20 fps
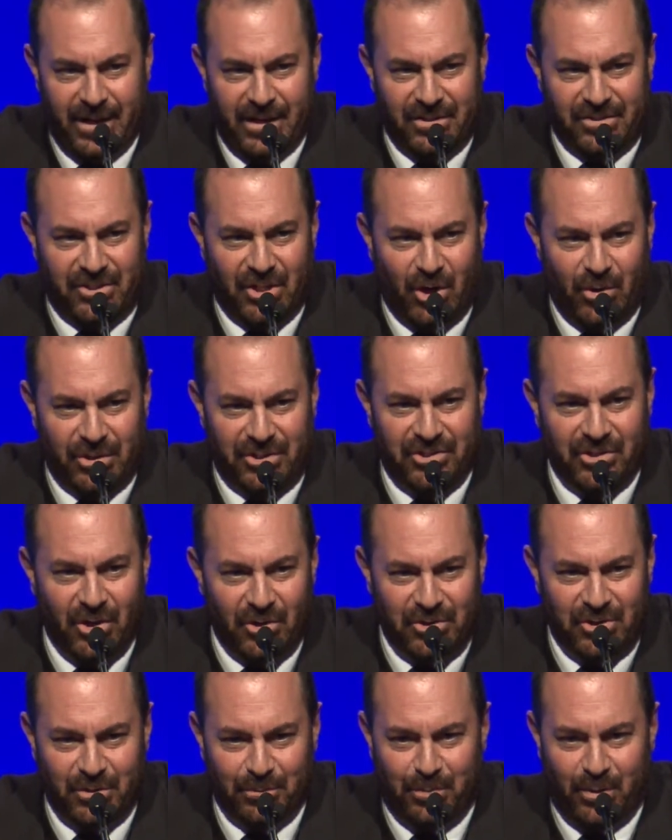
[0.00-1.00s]
So it's
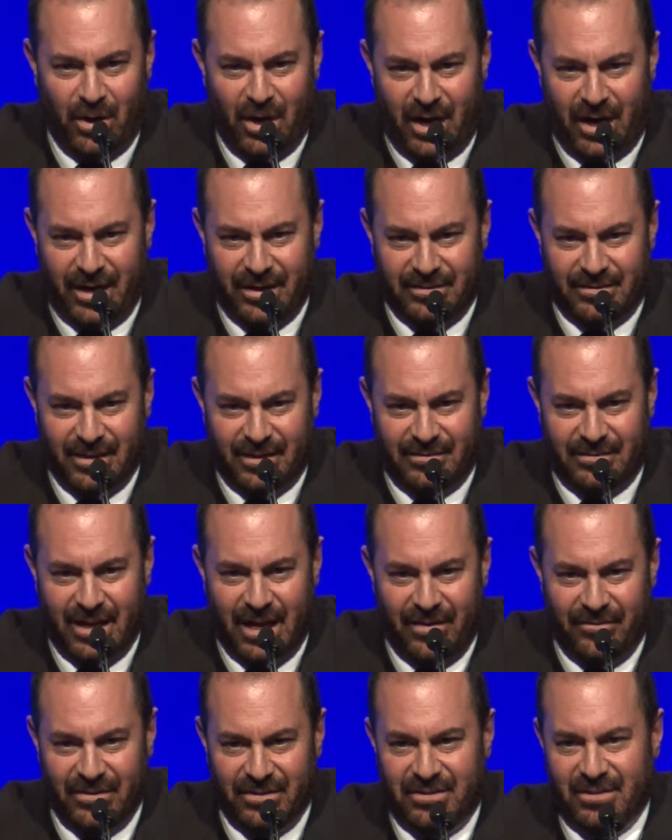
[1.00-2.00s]
no surprise that
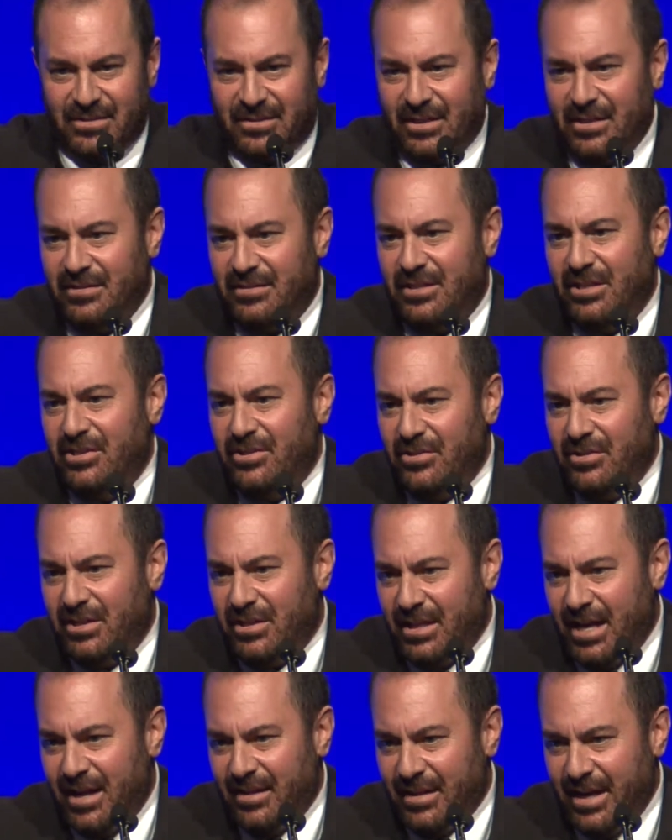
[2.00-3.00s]
Davis has continued
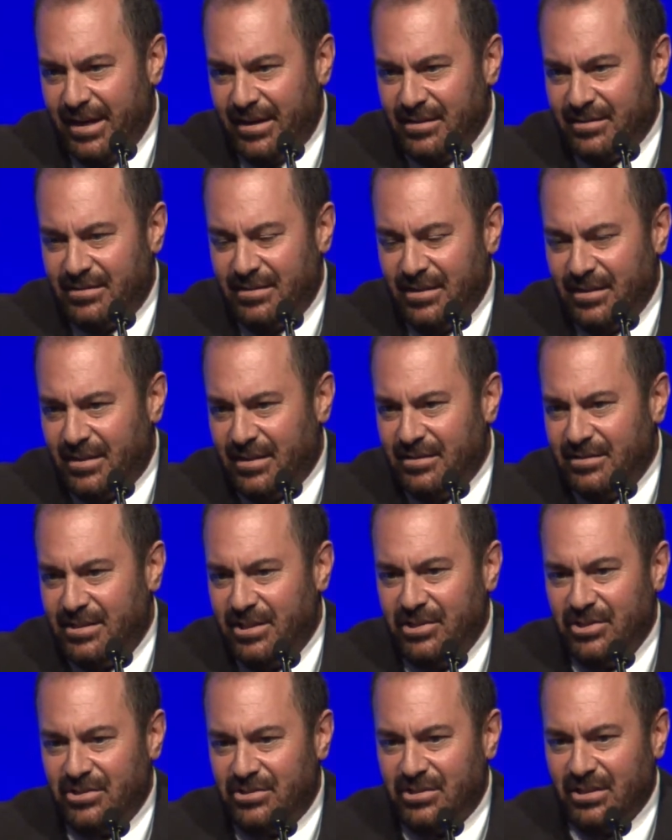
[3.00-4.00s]
in that legacy and
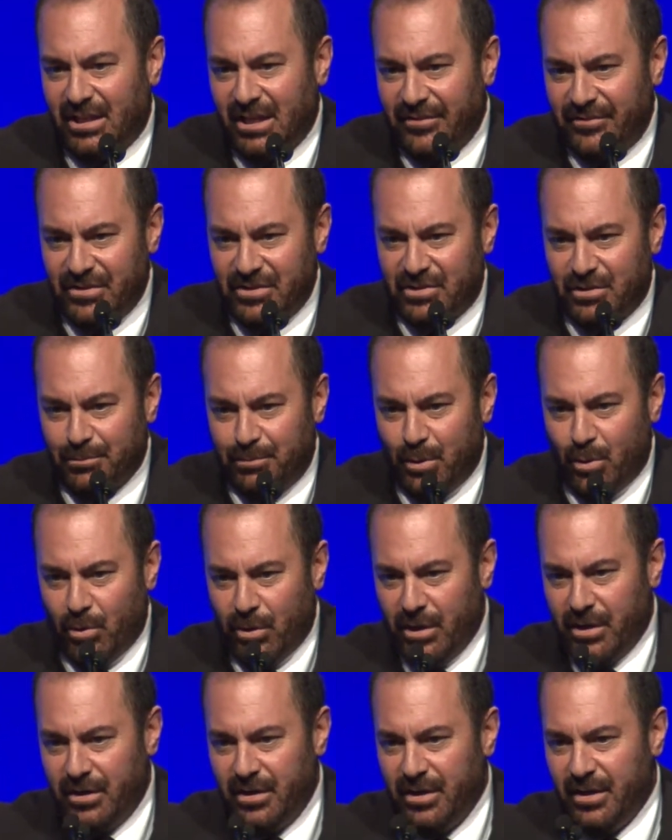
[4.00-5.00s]
continues to give his
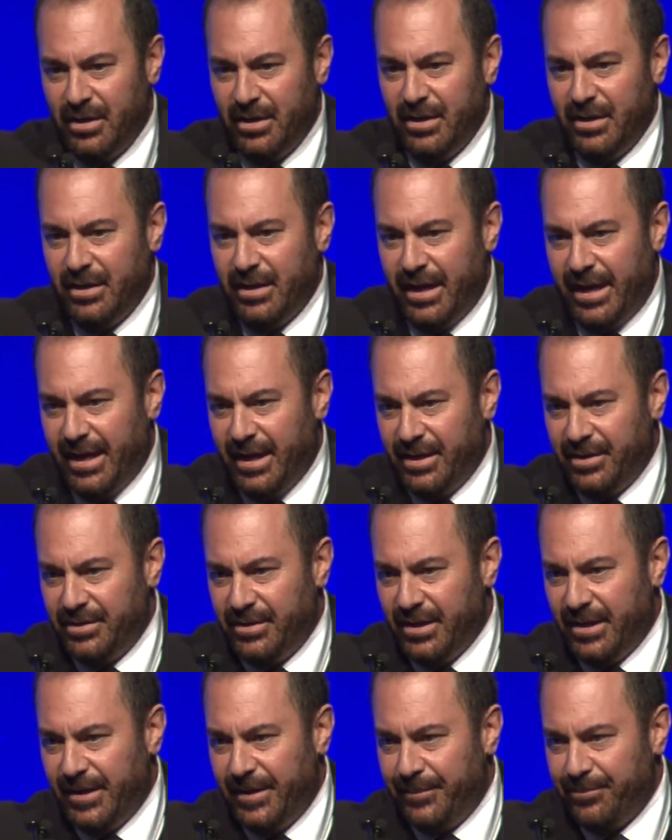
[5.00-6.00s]
support
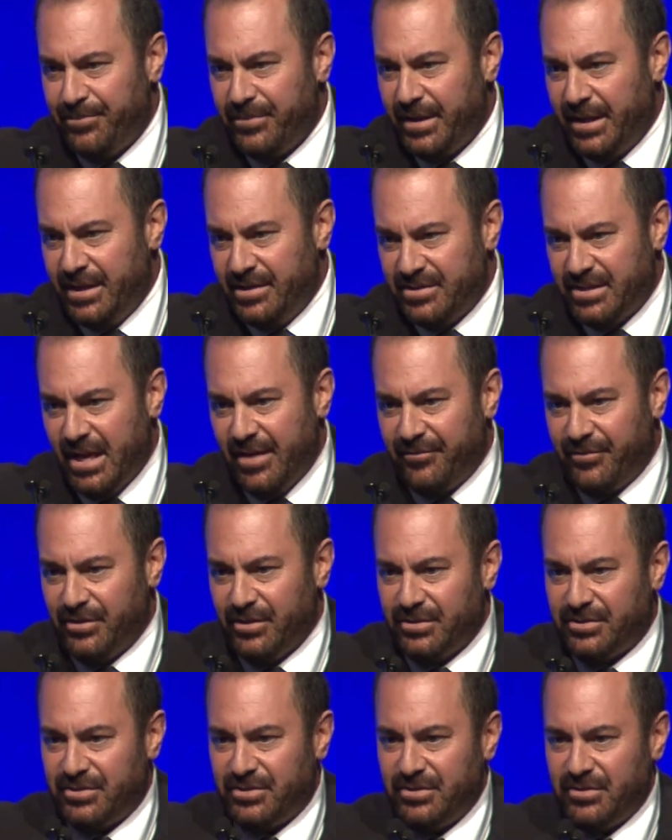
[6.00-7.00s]
and his
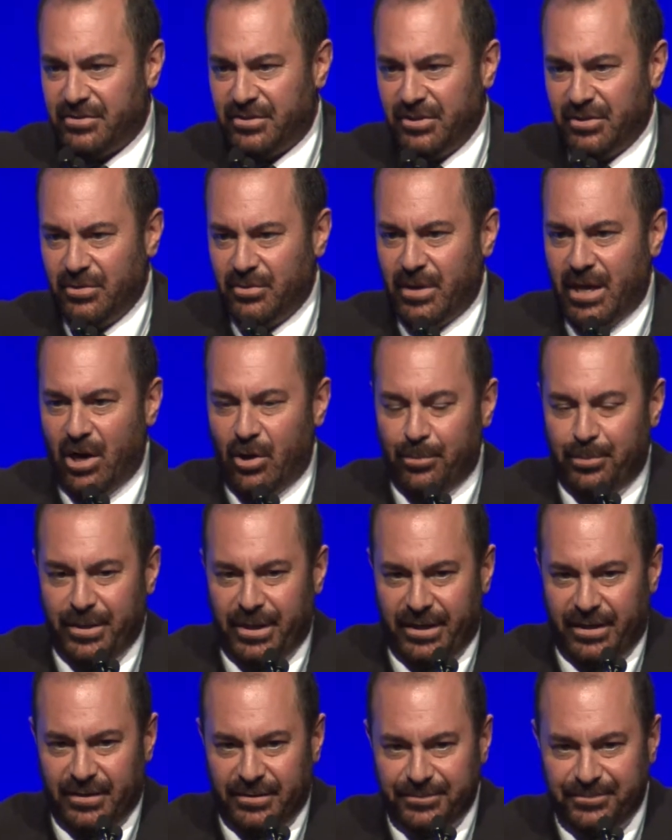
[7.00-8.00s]
efforts to
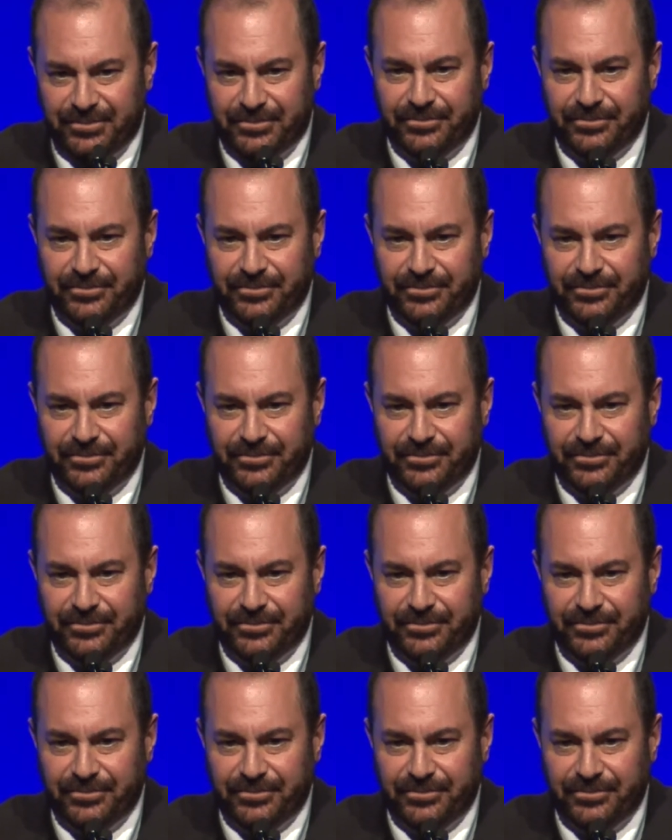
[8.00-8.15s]
helping